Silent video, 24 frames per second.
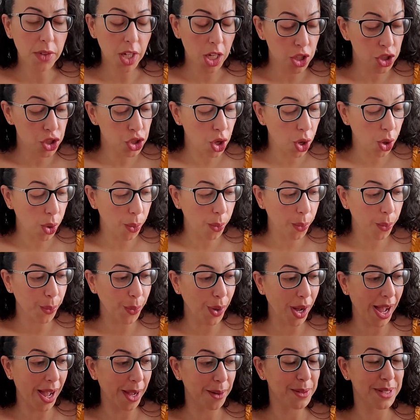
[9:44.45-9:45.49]

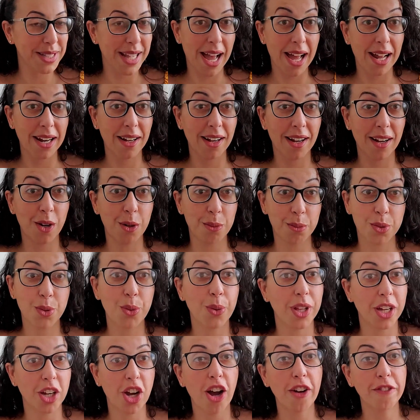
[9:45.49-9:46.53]
So I was at a
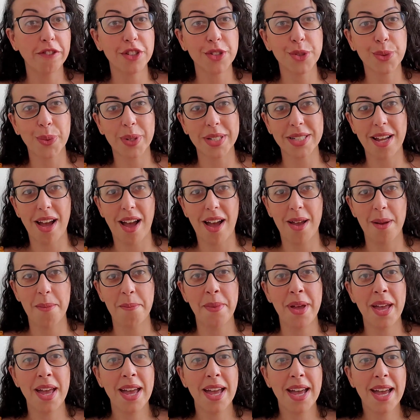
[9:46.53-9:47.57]
homeschooling conference one
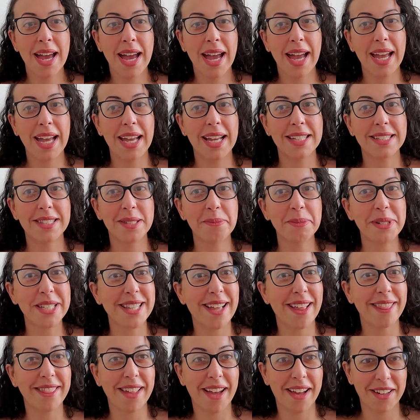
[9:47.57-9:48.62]
time and somebody
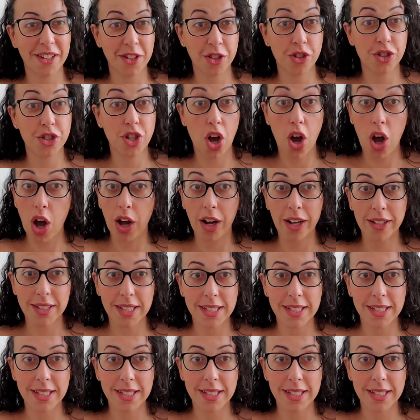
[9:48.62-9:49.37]
said that in their talk.